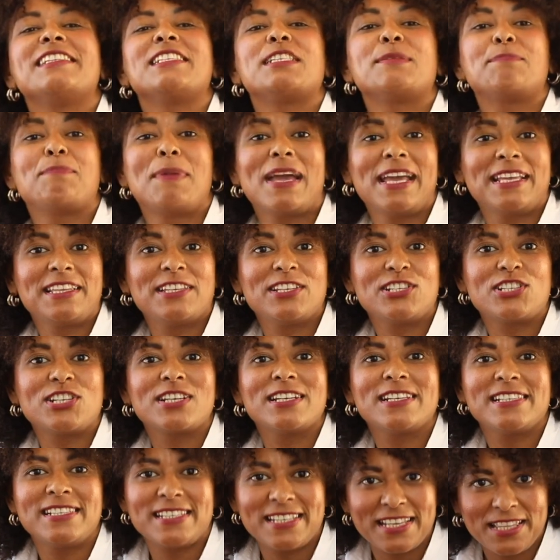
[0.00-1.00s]
Spanish
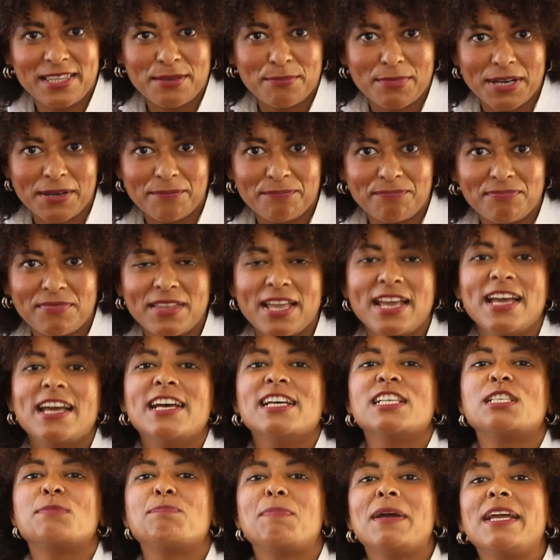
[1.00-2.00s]
cinema.
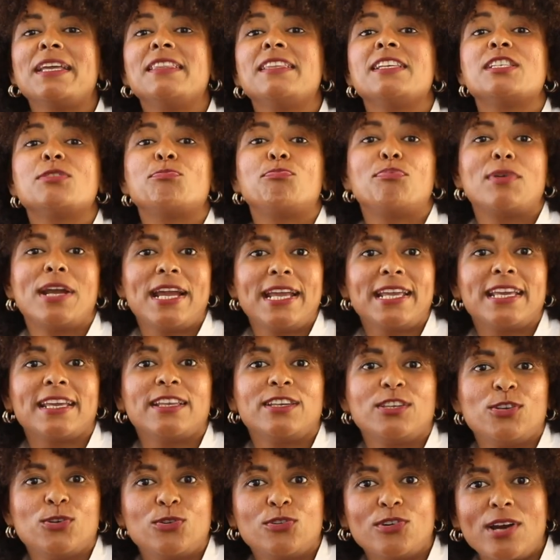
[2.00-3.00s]
Spain is breaking
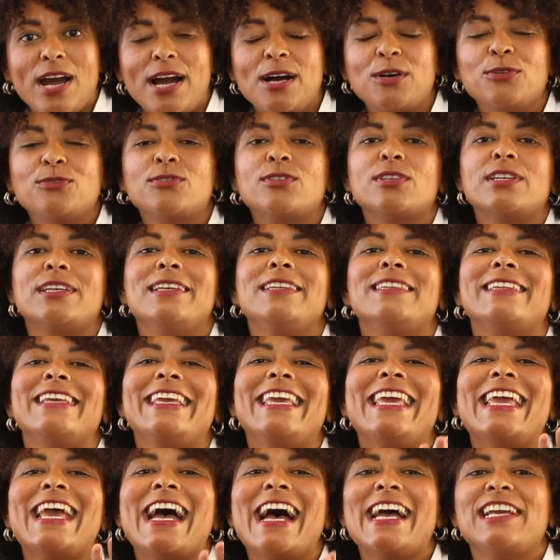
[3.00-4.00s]
new ground in
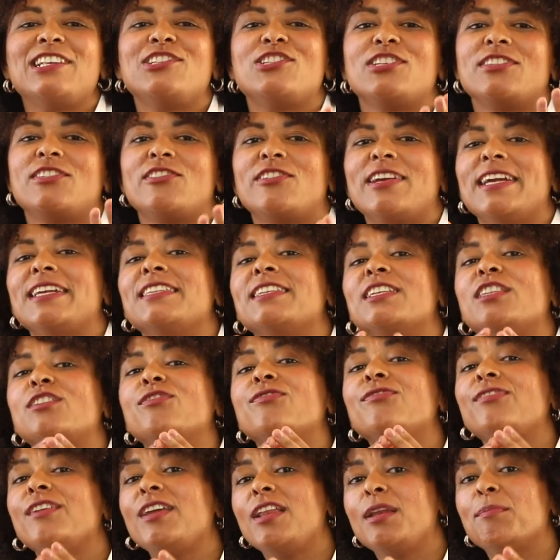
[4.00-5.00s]
AI-generated
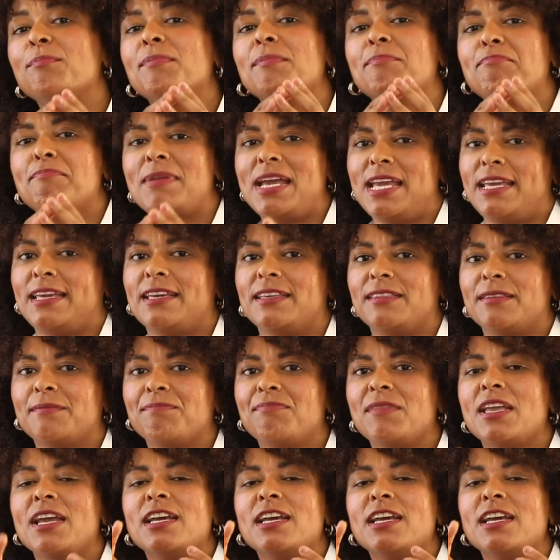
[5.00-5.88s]
film making.